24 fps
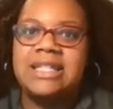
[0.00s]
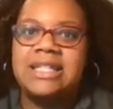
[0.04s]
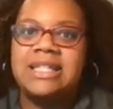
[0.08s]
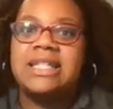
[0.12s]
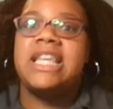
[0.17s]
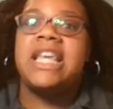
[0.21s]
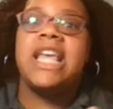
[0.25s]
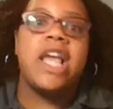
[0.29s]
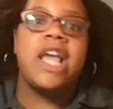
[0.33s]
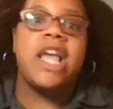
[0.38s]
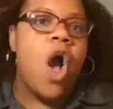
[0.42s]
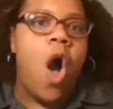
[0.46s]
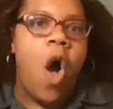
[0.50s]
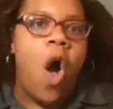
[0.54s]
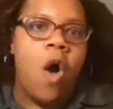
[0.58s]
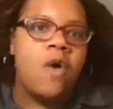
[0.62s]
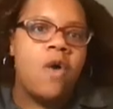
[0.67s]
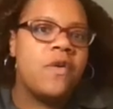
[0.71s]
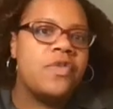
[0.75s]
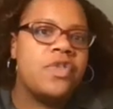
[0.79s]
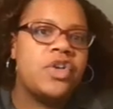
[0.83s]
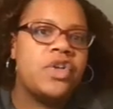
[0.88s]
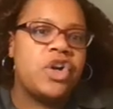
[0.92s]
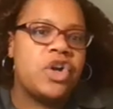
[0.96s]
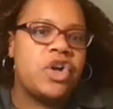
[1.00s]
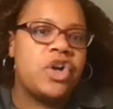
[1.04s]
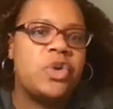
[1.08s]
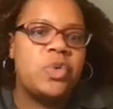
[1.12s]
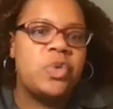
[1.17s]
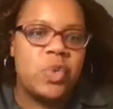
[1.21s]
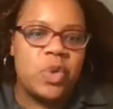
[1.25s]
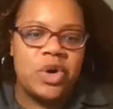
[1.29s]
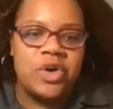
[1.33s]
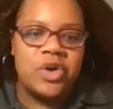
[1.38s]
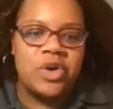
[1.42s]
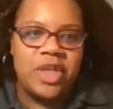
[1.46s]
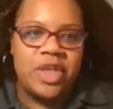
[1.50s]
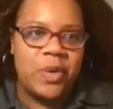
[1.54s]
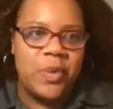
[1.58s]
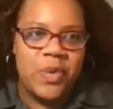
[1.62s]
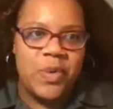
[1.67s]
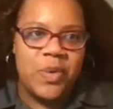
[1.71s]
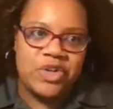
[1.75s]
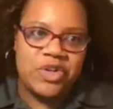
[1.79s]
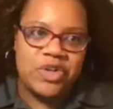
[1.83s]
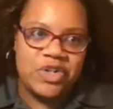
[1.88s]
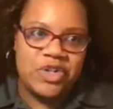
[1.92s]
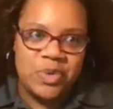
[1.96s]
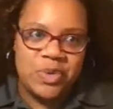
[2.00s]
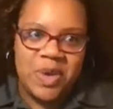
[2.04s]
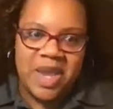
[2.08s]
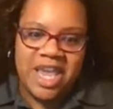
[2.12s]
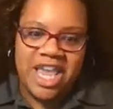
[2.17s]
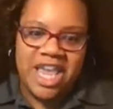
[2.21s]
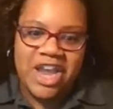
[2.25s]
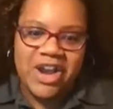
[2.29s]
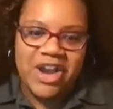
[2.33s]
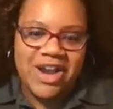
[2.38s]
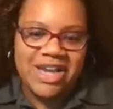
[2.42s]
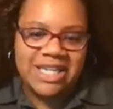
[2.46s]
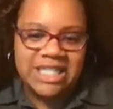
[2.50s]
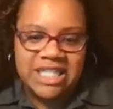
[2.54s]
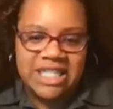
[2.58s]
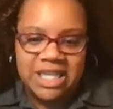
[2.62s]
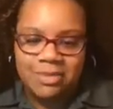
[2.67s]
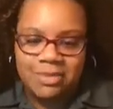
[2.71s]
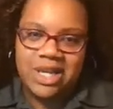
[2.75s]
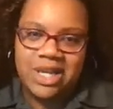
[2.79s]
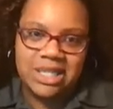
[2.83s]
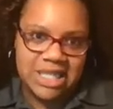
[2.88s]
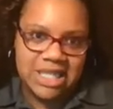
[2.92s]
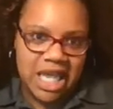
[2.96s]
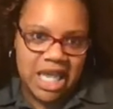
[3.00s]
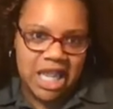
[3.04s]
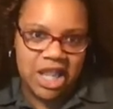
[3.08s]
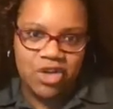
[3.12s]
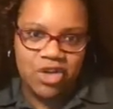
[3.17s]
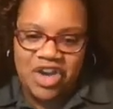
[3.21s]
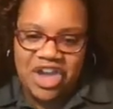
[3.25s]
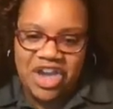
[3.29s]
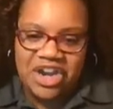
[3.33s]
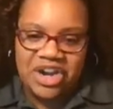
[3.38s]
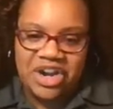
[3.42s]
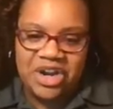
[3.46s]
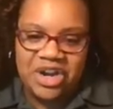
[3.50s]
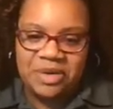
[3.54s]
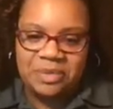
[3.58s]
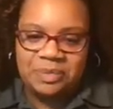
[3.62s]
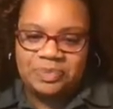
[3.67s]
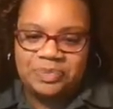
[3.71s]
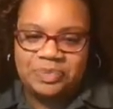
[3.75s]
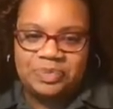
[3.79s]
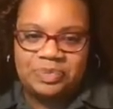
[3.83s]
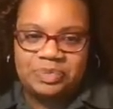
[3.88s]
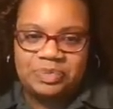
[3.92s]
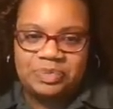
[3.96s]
seeing all of the good work that we are doing here at Summer Accelerator.